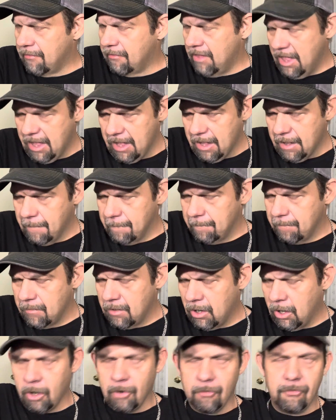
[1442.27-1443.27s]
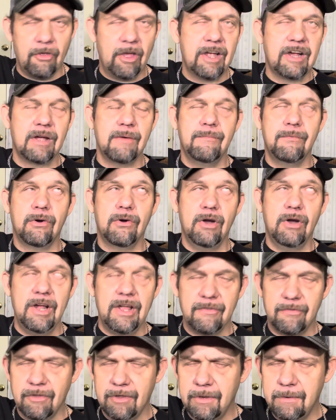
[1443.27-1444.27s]
that are taken for
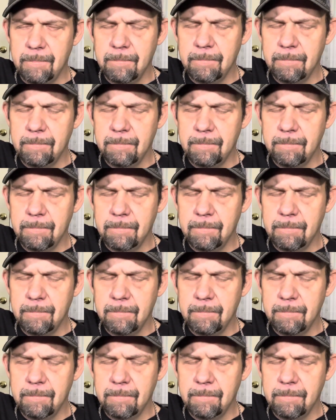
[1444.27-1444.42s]
granted.